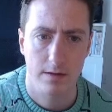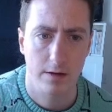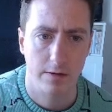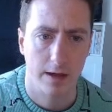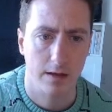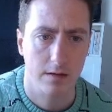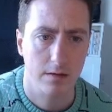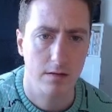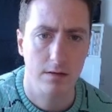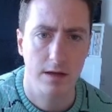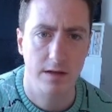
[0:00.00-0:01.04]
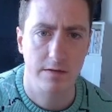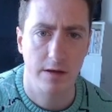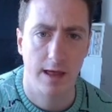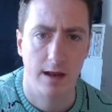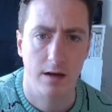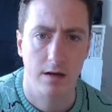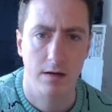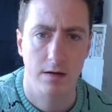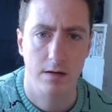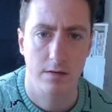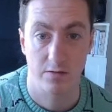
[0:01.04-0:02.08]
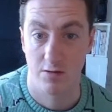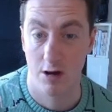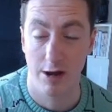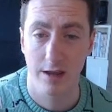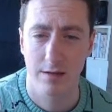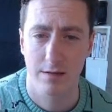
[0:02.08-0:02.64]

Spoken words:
Okay, let's try that. Try.